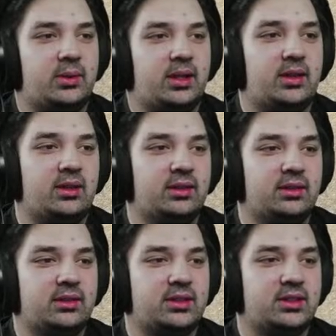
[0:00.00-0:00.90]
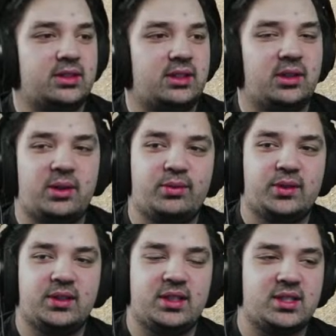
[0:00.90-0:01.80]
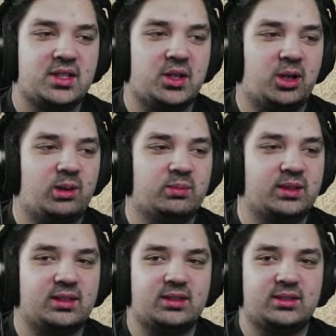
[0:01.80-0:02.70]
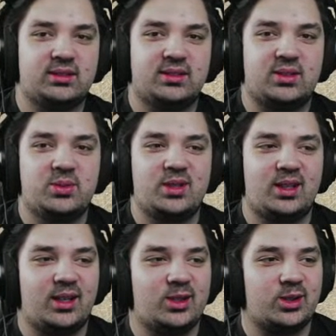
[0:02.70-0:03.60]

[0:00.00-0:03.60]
here, just you know, having a nice, calm little Tuesday night